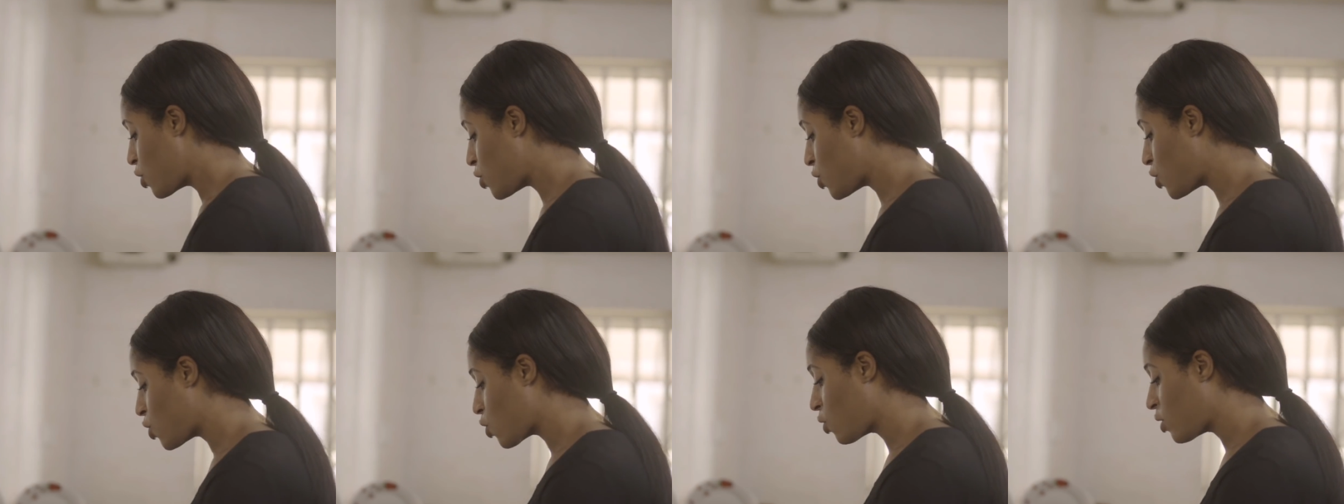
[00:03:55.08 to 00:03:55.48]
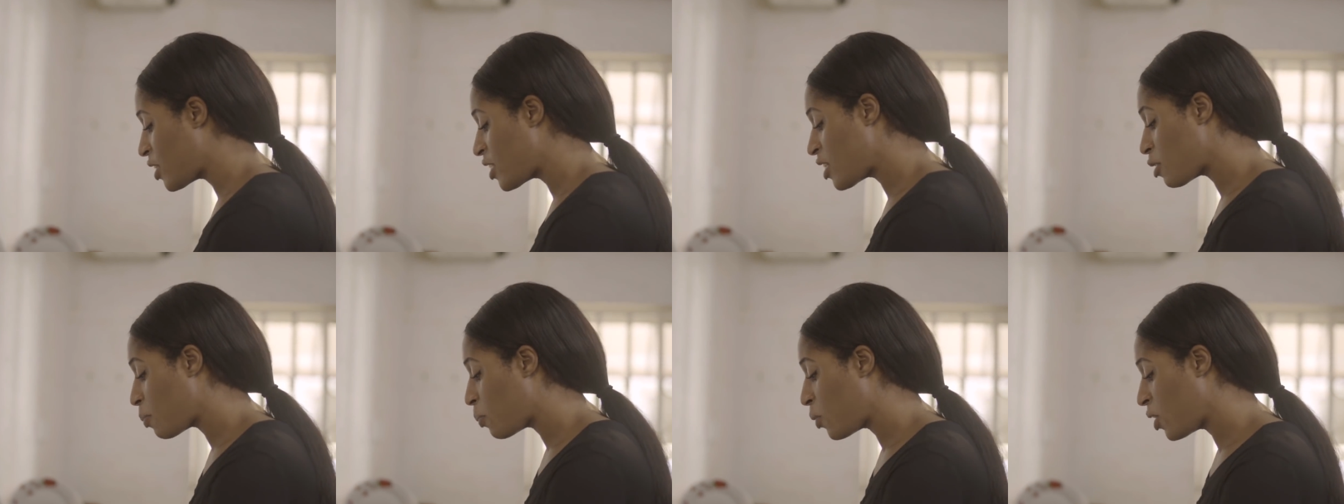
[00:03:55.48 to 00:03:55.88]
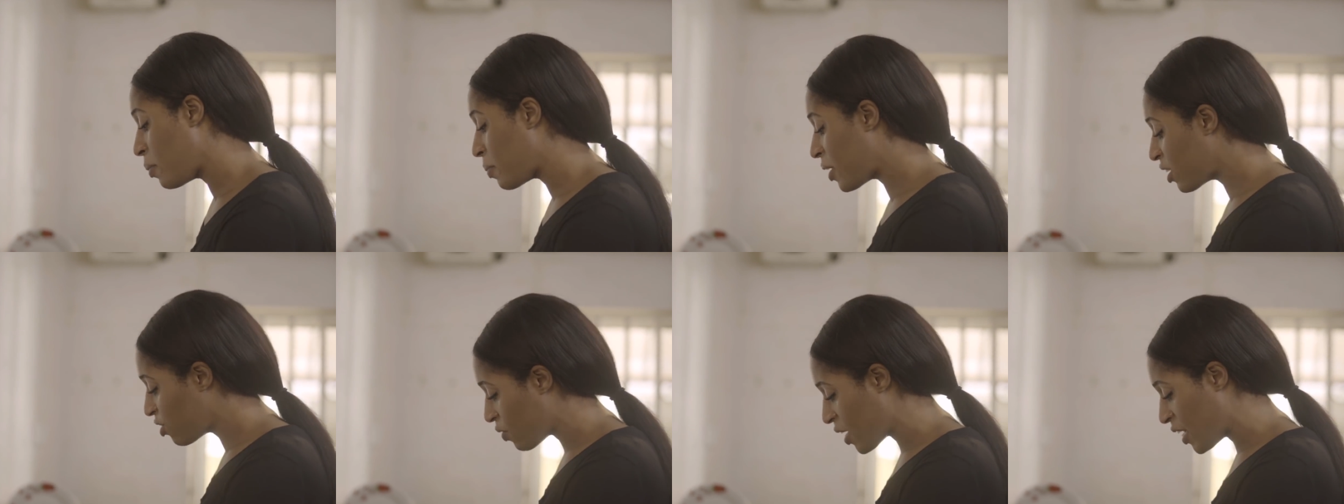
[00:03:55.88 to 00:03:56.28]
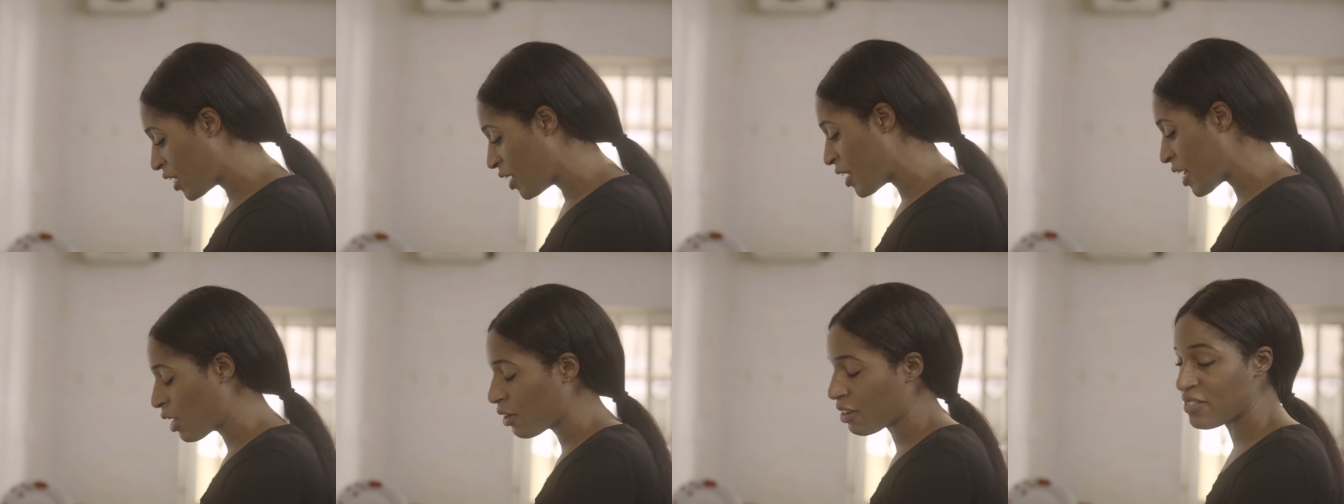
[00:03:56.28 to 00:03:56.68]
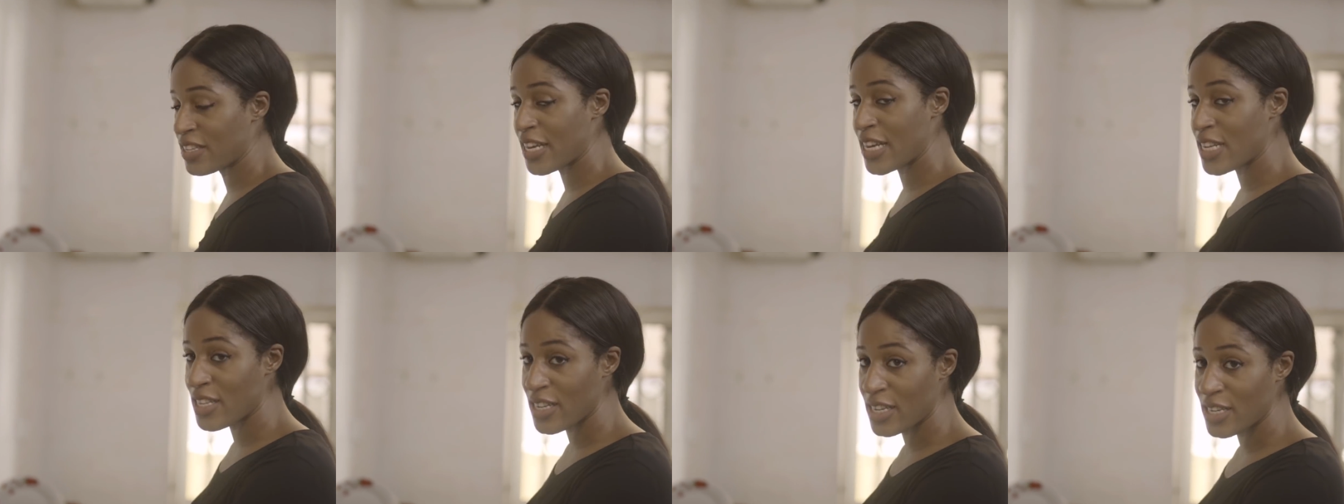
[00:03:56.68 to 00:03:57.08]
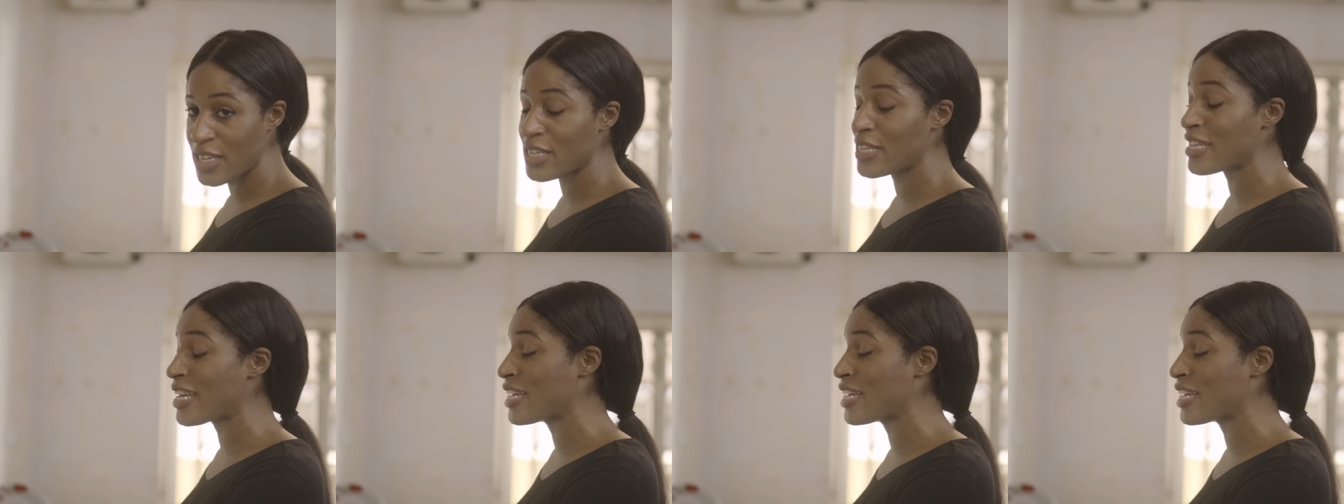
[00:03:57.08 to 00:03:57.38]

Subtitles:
So this is pretty much ready now. I've tasted it,